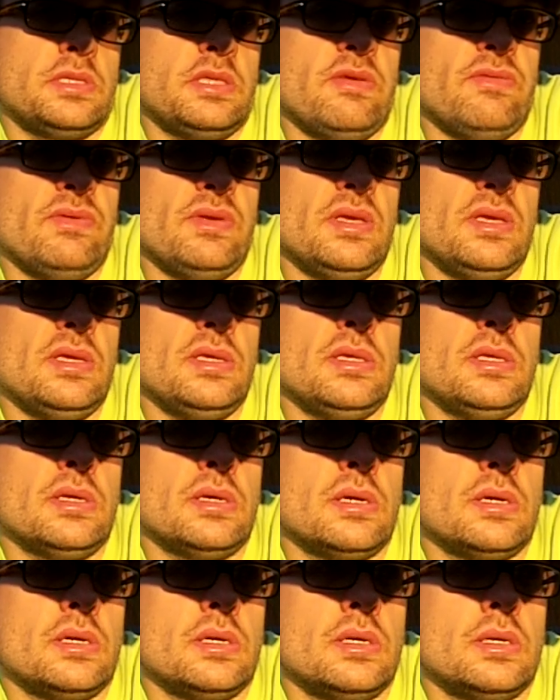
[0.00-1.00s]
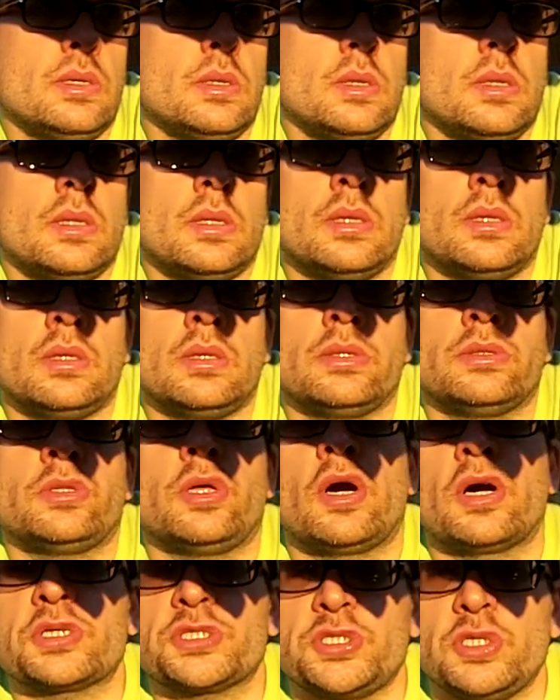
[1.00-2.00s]
TV,
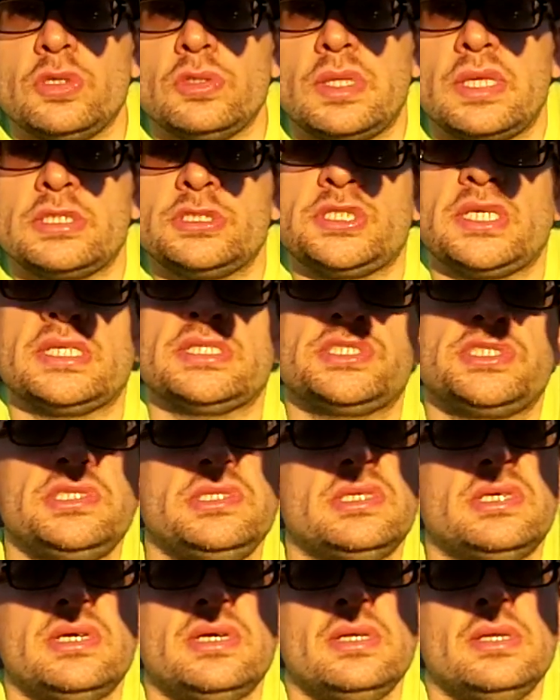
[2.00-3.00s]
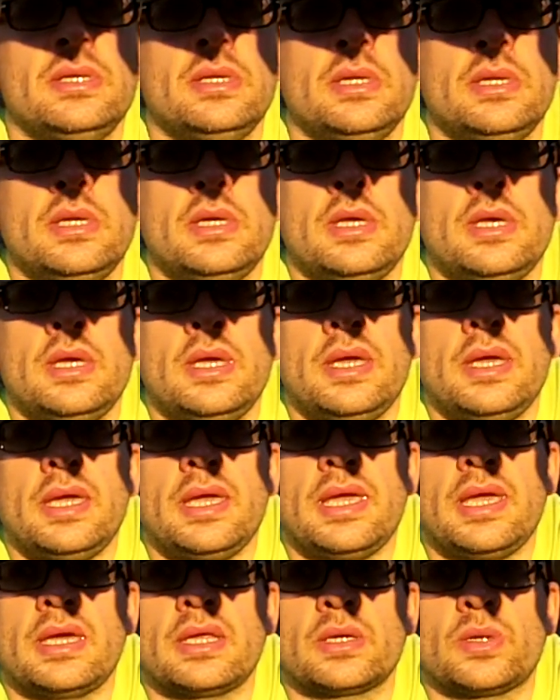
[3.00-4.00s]
talk shows like John Cena,
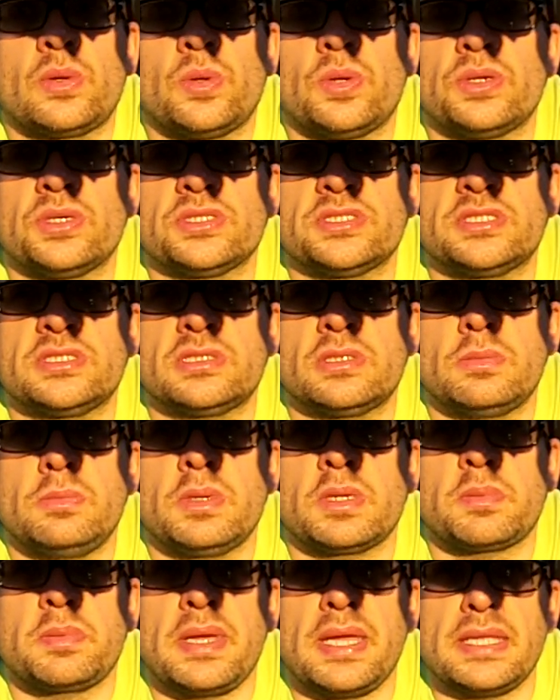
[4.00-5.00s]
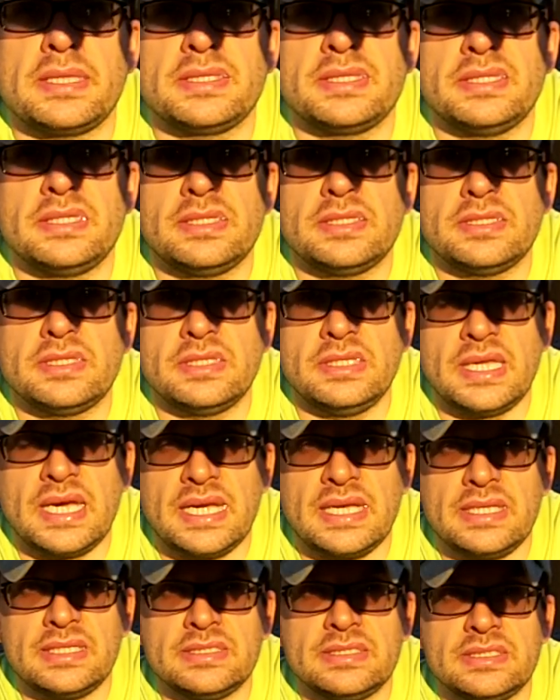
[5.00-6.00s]
and of course McMahon
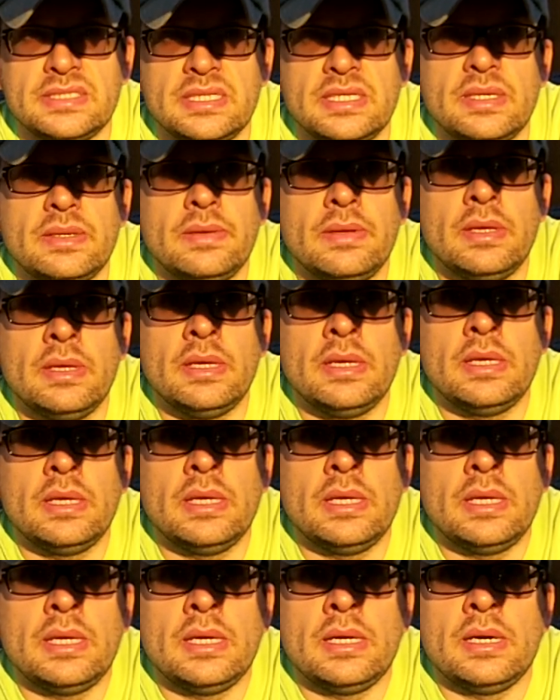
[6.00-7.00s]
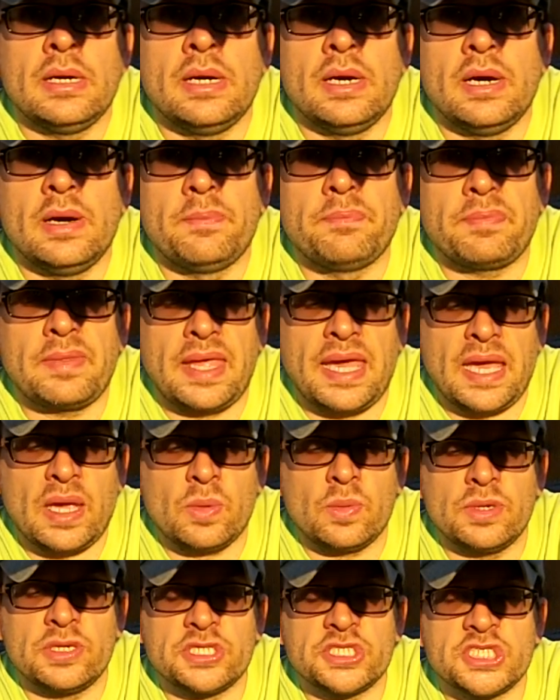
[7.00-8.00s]
denies it. Um, I
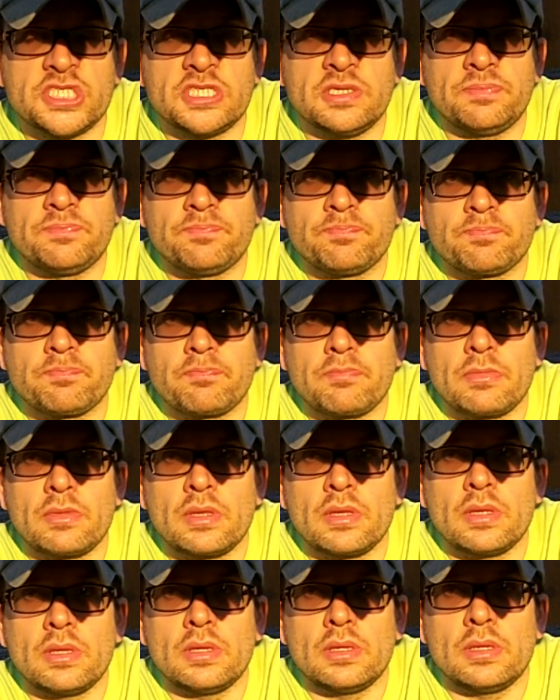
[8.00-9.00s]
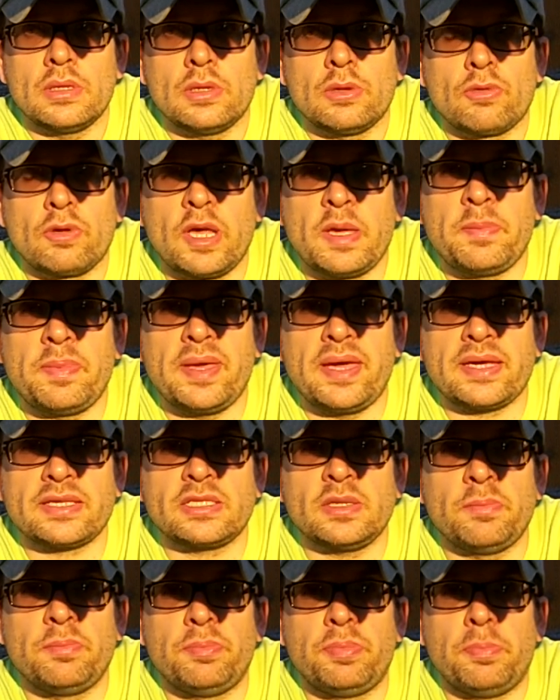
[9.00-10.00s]
wish Ryback
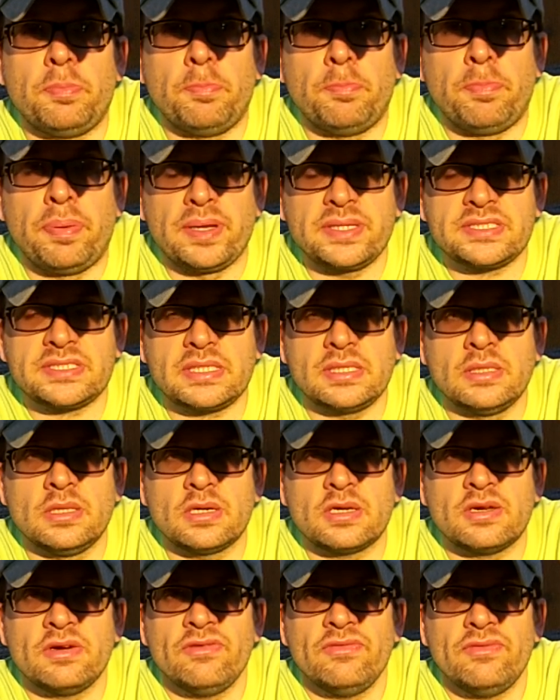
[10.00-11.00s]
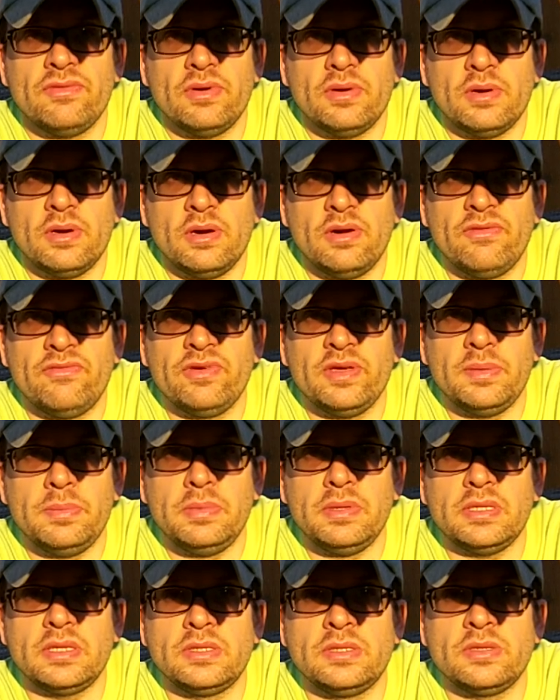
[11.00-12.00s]
the best luck of, of him
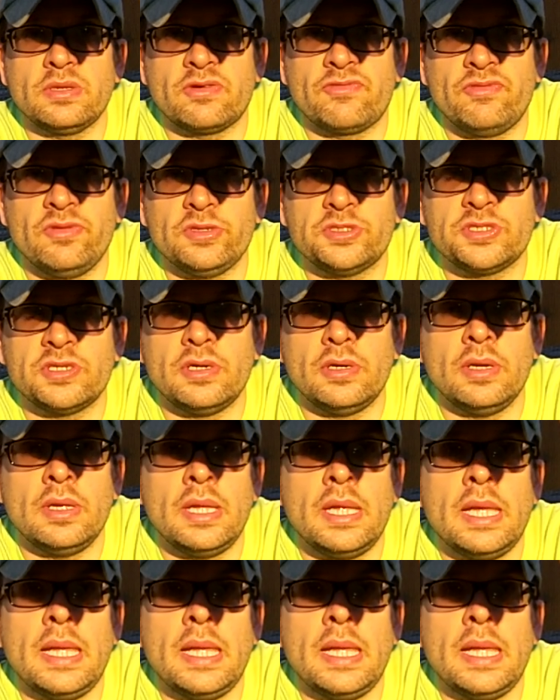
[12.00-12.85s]
in the near future.